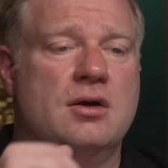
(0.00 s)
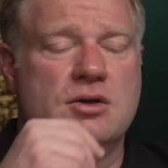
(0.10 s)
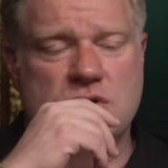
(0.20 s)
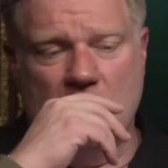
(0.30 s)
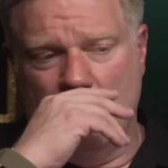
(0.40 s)

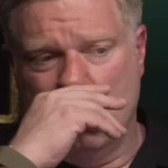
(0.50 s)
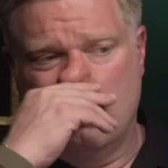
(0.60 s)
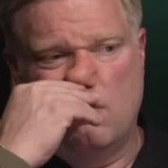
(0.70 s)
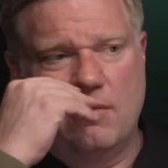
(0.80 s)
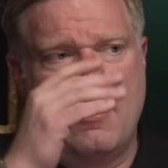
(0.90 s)
So
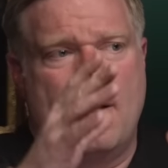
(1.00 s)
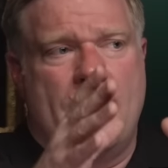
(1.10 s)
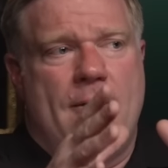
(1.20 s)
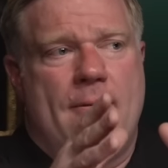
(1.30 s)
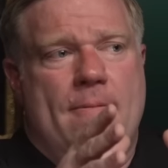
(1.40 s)

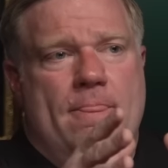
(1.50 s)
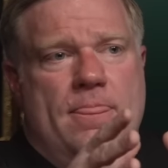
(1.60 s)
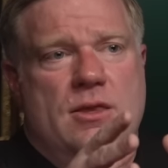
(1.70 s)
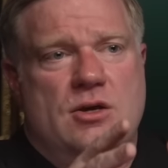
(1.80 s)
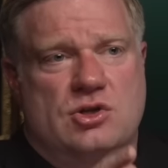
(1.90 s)

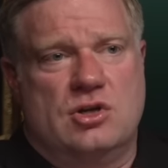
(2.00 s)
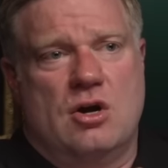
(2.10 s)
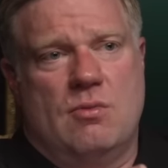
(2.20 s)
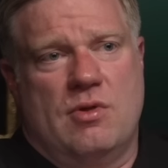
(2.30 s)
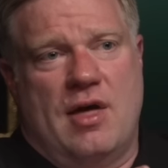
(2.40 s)
you
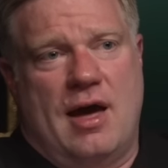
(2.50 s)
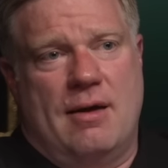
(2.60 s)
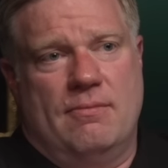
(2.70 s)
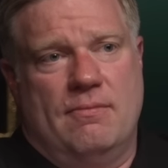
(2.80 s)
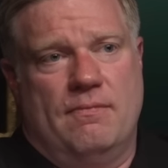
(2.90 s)
start with
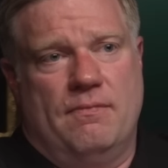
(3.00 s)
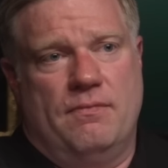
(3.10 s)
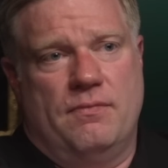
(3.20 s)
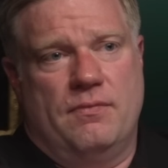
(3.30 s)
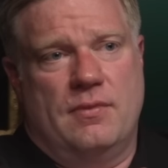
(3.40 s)
that.
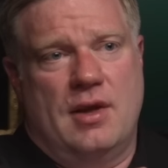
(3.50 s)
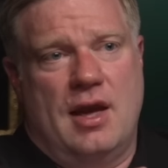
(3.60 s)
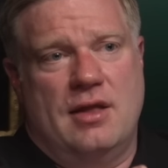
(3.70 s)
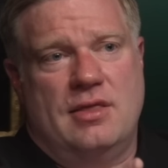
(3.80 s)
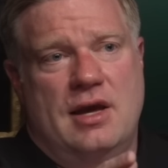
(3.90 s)

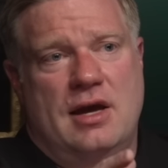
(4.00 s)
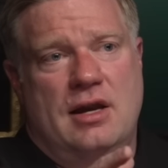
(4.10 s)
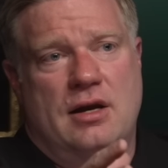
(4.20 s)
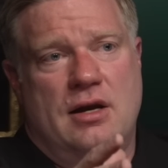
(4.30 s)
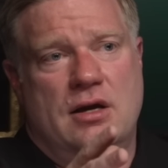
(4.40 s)
And
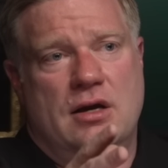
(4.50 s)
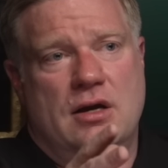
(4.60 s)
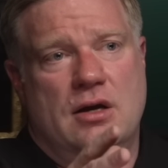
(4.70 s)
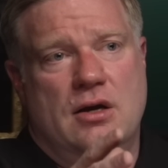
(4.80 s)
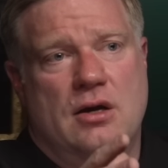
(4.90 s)
then
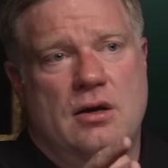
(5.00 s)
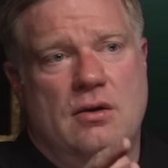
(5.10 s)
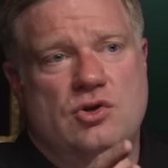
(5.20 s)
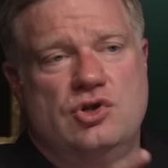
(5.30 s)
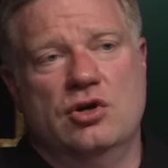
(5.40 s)

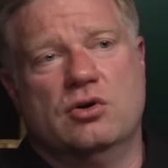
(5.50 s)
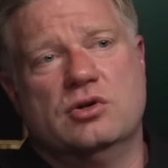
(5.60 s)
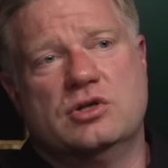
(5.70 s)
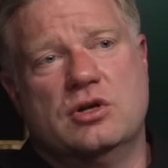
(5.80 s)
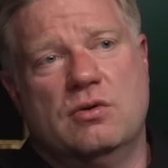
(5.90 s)
she
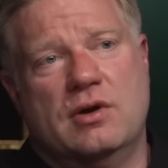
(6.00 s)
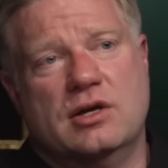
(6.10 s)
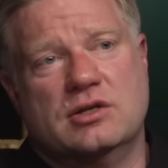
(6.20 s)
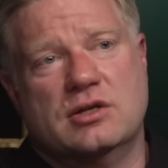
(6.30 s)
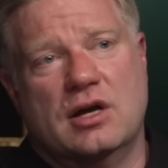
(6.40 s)
also
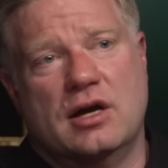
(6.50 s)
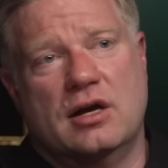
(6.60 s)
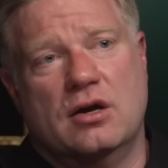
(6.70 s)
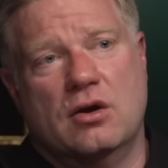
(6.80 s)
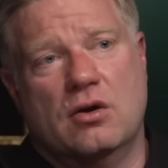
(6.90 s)
has
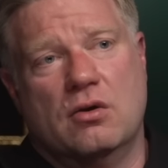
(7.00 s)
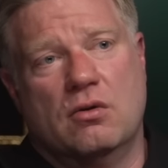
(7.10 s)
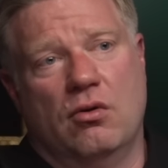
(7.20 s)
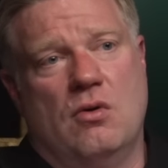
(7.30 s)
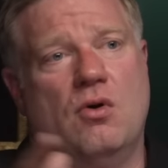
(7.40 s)
indicted
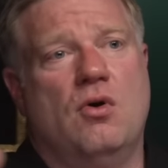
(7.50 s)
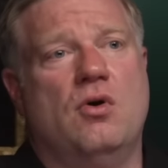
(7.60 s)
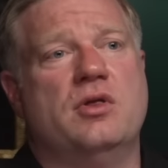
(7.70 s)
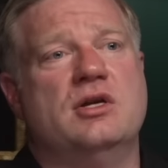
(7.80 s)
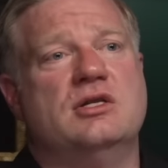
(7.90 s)

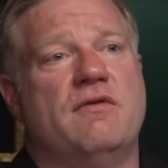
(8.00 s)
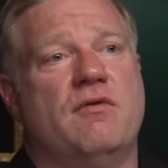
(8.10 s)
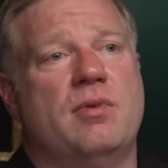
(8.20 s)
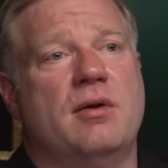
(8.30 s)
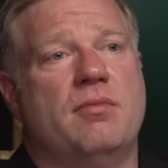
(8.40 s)
all these
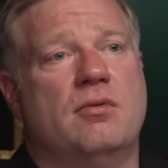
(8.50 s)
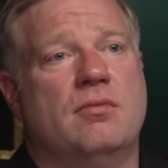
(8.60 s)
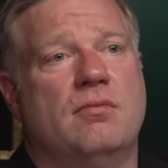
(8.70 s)
different people.